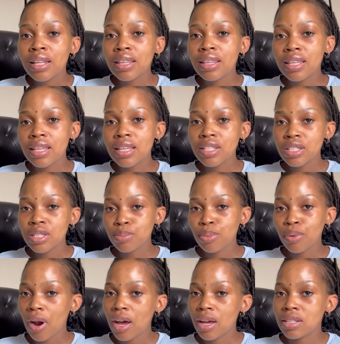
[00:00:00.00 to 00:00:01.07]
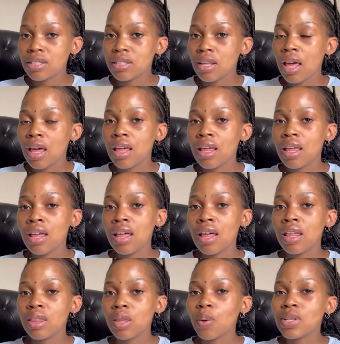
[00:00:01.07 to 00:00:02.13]
these bras,
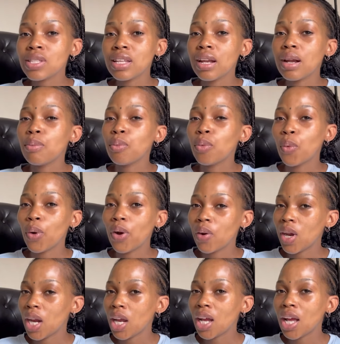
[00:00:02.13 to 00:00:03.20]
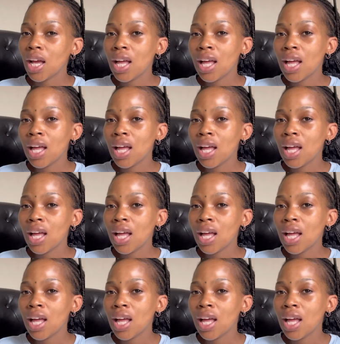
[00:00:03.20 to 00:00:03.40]
the ones that I'm wearing